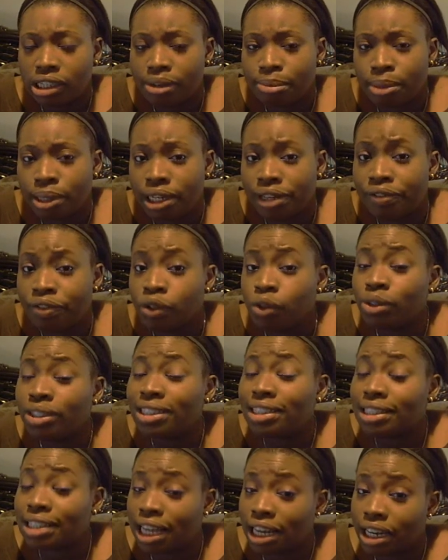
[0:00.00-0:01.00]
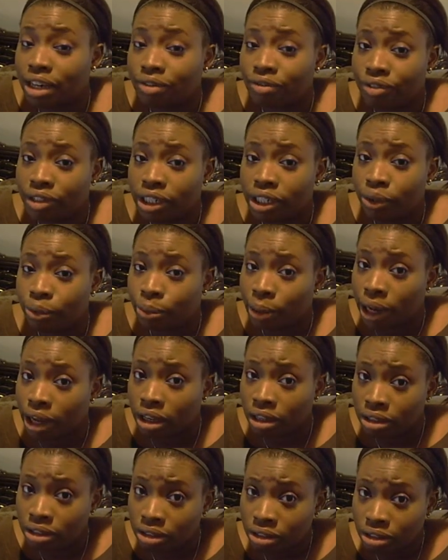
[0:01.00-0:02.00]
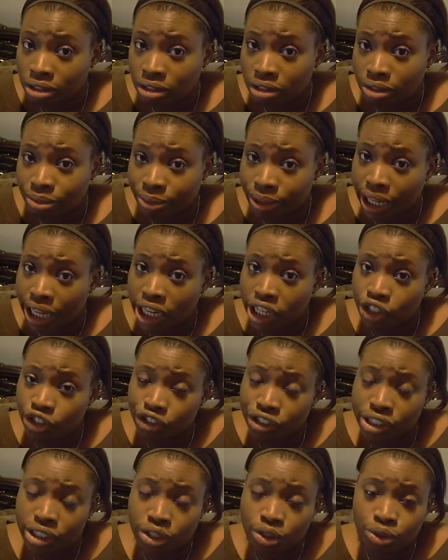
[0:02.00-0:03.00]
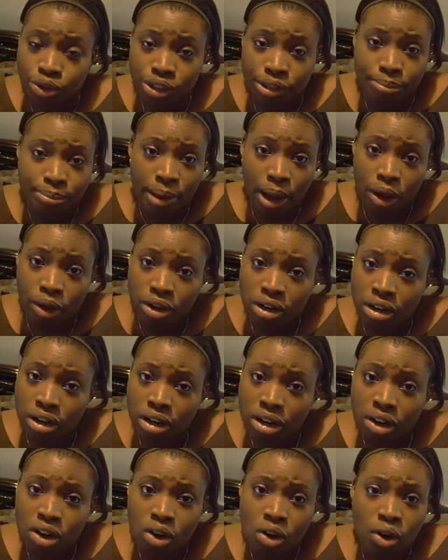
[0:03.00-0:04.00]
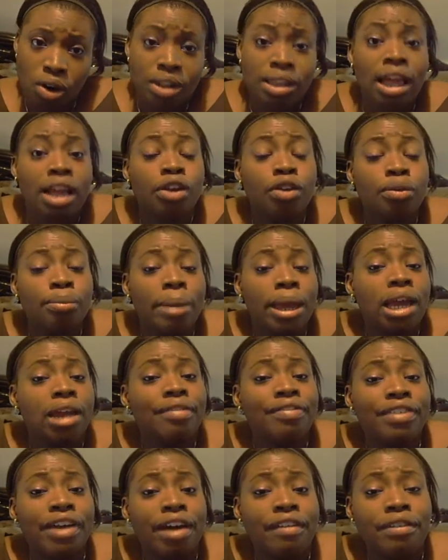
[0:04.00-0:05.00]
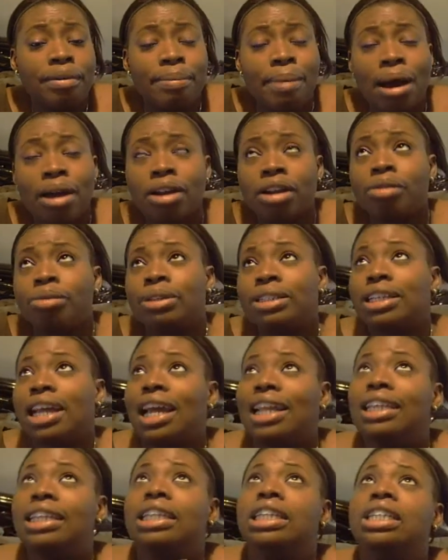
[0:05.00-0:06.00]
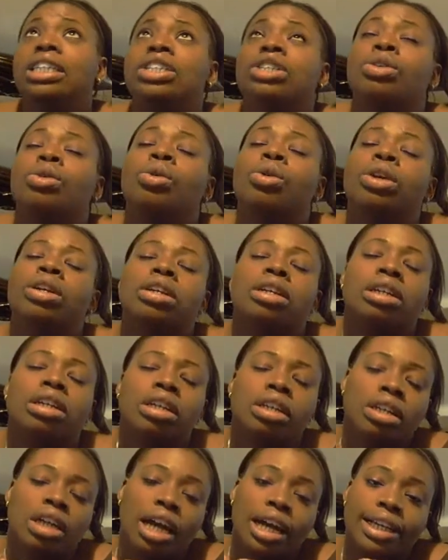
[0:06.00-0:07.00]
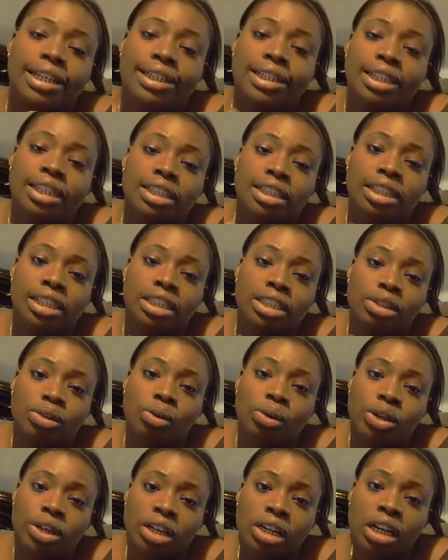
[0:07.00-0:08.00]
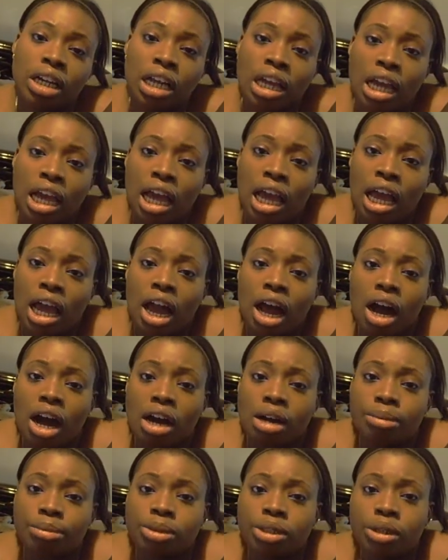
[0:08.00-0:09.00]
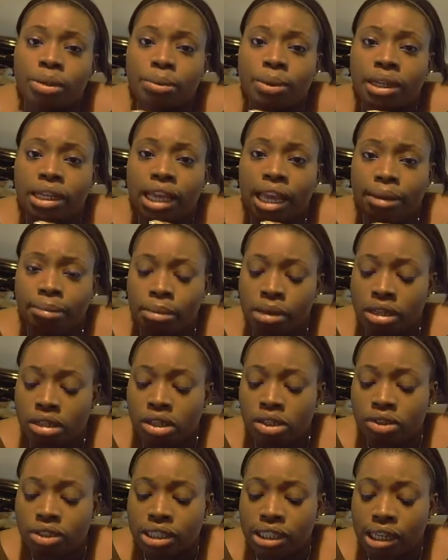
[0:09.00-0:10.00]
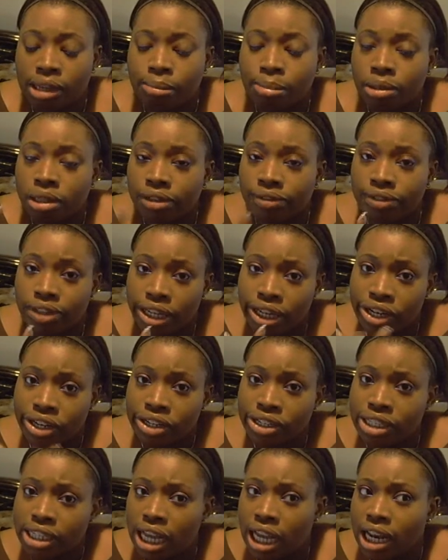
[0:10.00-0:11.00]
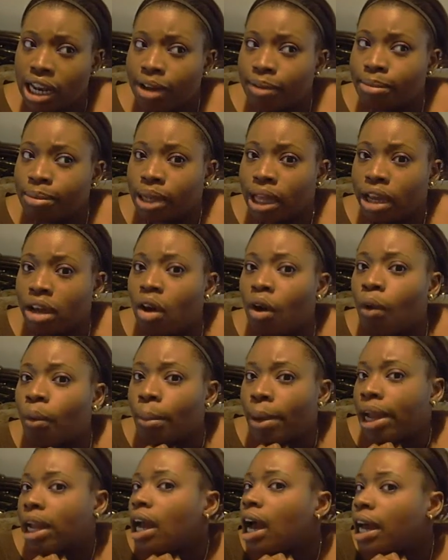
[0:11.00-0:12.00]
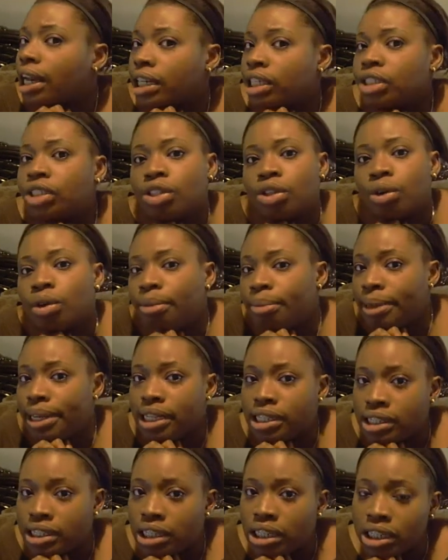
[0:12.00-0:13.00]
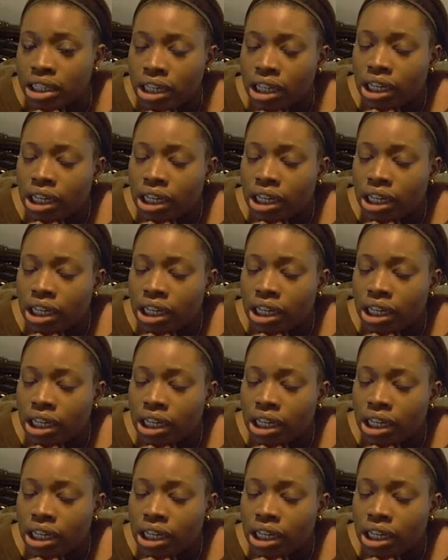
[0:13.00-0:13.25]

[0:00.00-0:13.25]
But if you set it really well with like a translucent powder or that new Makeup Forever powder, which I need to order. I need to order. Someone gave me a little sample of theirs, and I'm like, oh my god, it's so amazing.